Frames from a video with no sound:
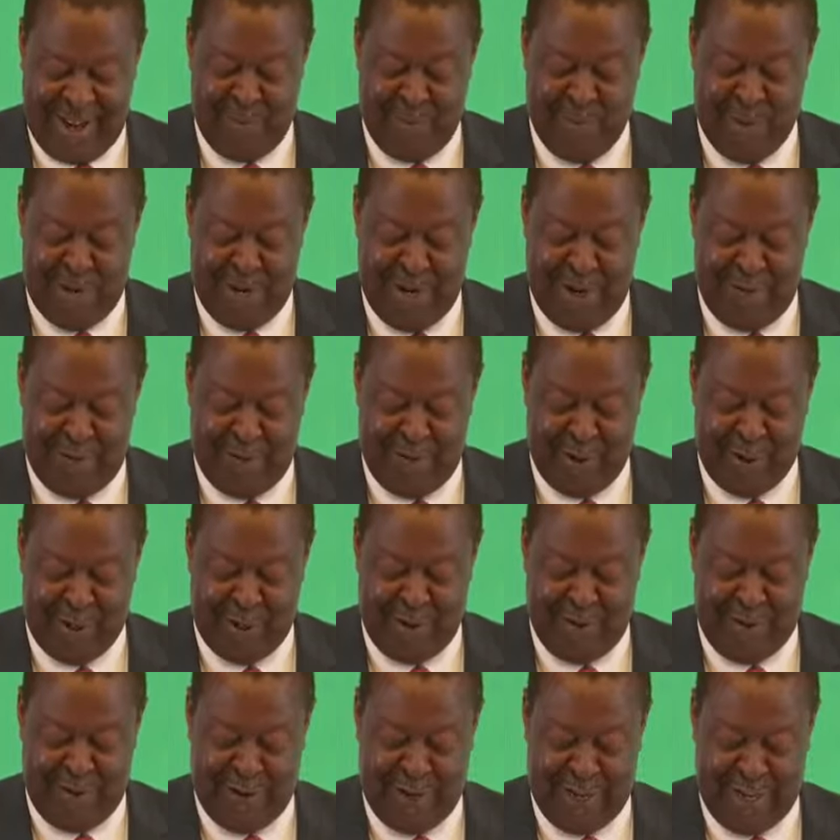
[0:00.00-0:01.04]
I believe,
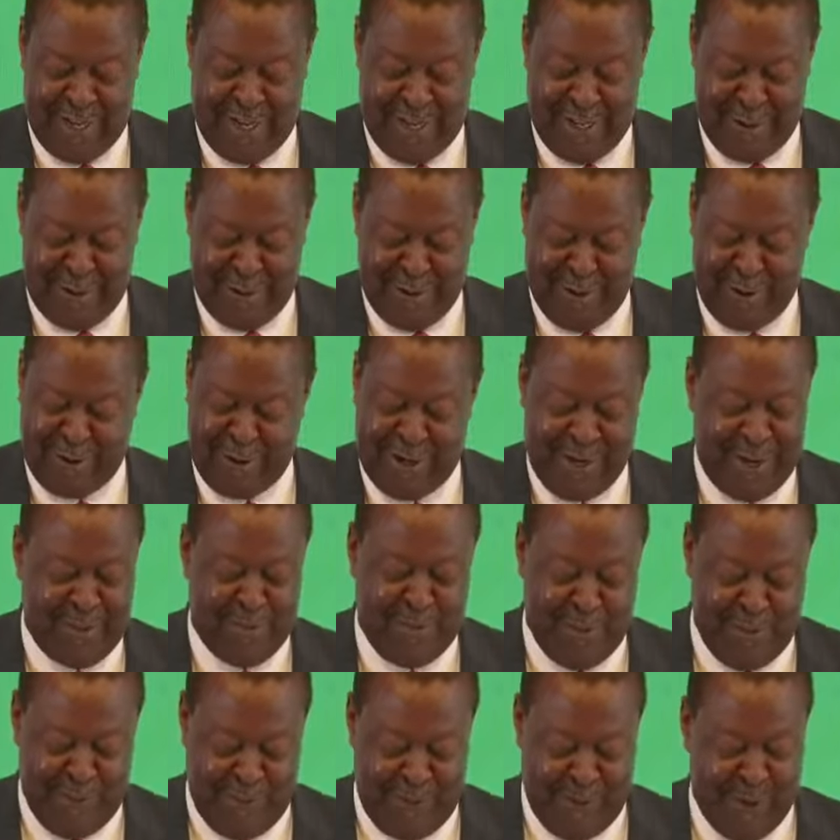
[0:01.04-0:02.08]
Josepha, you'll
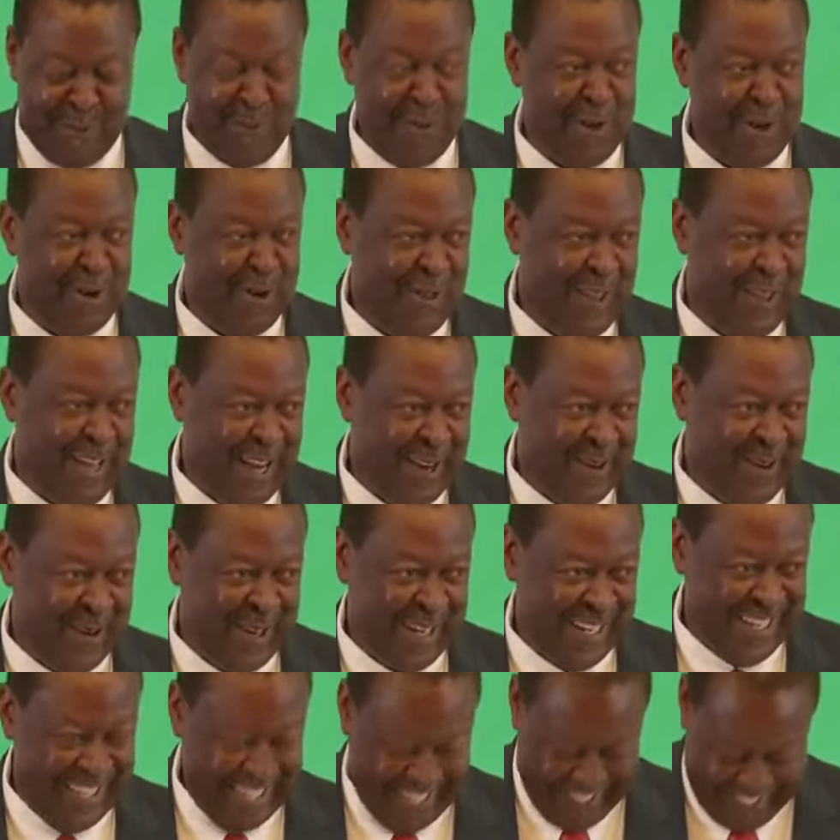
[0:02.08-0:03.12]
clap for me on that
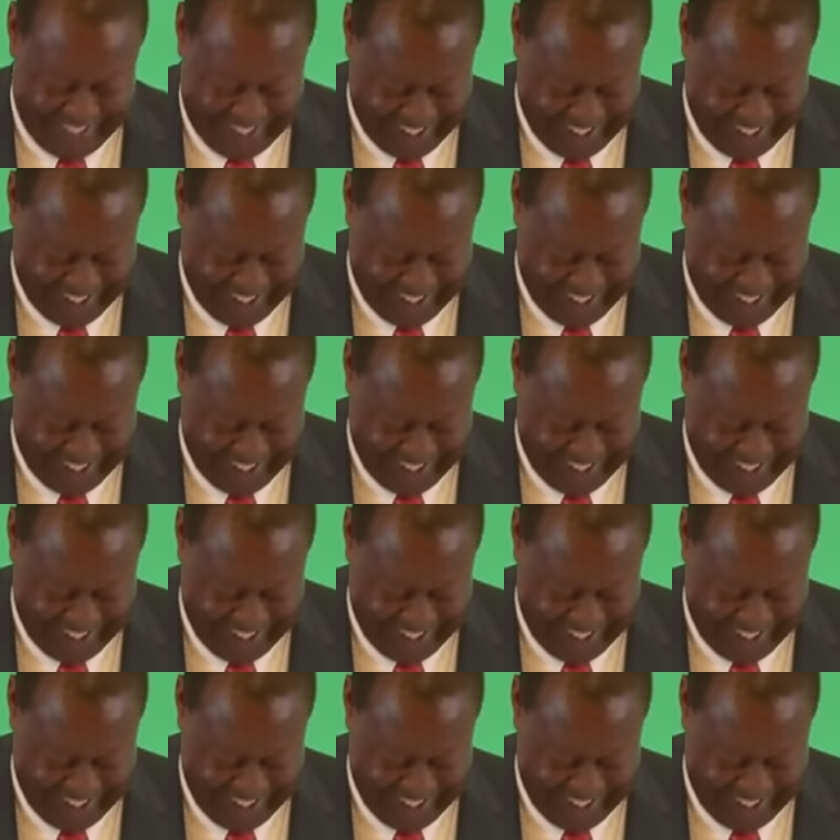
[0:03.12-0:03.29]
one.